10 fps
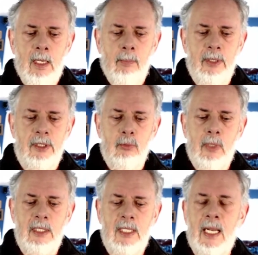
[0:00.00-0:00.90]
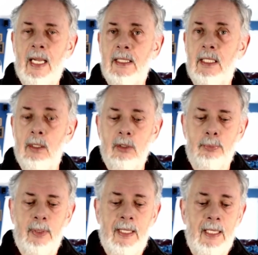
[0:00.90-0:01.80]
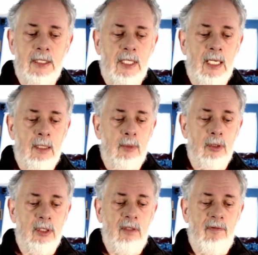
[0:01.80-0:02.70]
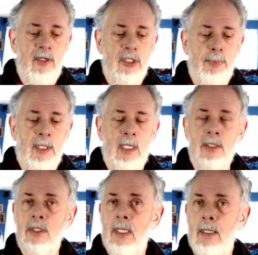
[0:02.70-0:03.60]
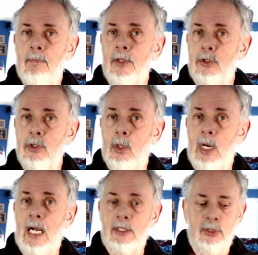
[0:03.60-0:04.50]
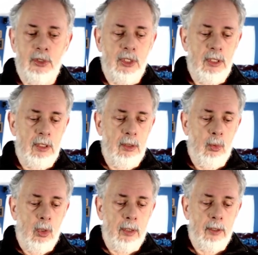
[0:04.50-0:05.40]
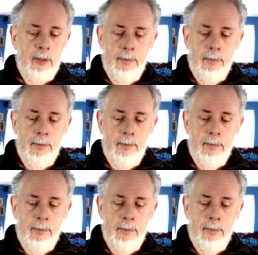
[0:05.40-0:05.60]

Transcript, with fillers: But the red tide kills plants, animals, and fish because there's no oxygen in the water.